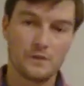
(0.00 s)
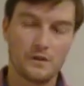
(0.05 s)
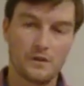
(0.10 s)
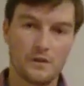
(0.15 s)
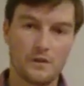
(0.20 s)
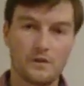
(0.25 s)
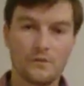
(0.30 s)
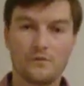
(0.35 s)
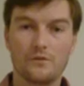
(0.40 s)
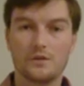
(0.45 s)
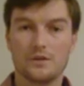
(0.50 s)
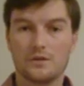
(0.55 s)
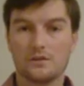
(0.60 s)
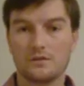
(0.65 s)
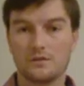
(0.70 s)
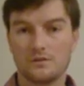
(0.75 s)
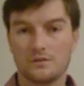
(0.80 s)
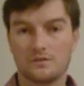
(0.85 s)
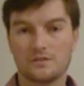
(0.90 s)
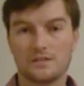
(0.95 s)
of the
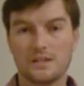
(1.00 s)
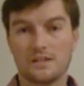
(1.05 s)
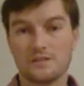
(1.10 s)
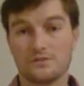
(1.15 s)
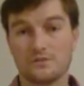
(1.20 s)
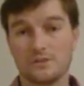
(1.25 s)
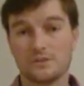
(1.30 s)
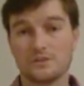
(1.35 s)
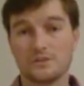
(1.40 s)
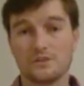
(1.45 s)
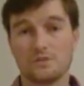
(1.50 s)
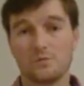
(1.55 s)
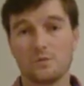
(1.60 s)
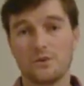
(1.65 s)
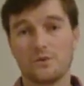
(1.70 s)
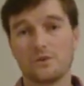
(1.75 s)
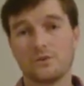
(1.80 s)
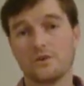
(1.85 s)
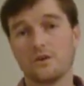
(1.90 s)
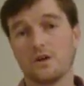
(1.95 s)
static stretching and
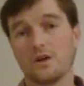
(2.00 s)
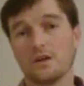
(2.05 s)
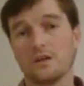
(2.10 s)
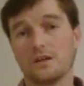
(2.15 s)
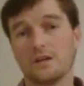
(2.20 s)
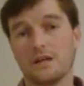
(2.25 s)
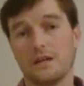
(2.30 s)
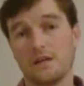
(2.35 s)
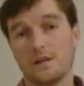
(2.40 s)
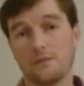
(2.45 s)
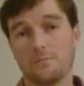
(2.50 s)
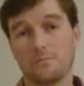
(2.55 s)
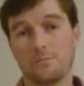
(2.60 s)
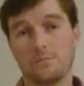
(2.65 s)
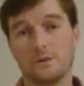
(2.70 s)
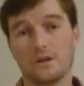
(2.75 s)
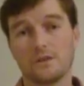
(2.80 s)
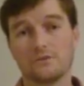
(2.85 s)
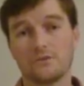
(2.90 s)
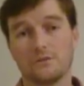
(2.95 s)
whether or not it had
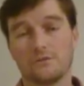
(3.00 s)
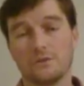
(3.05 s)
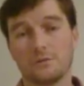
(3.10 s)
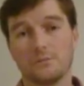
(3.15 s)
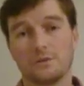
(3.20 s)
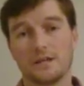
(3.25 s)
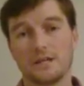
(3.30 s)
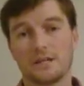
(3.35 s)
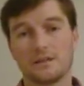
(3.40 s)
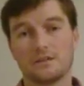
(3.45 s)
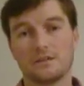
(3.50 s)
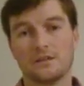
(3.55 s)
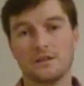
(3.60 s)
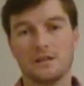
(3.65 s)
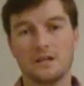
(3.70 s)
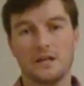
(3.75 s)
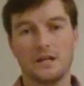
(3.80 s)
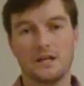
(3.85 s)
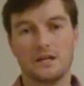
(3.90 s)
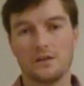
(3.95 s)
a positive impact
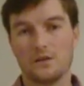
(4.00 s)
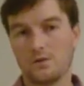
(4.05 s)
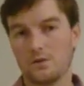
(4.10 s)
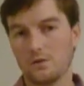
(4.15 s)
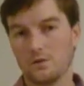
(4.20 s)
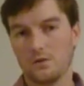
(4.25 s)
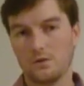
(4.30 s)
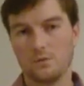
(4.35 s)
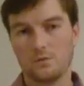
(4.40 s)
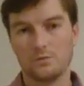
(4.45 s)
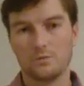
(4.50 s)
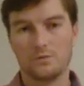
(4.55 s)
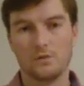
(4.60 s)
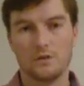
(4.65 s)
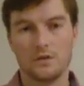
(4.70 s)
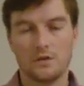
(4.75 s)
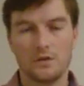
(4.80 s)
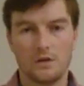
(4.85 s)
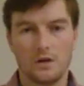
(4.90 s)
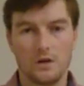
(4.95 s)
at all
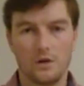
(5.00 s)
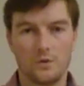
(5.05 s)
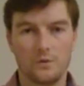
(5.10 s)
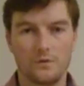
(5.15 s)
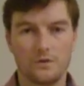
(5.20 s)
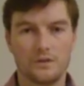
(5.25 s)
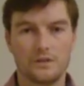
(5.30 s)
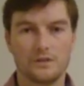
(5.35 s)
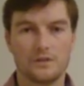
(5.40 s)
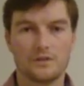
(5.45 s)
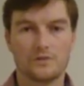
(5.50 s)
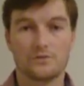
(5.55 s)
on the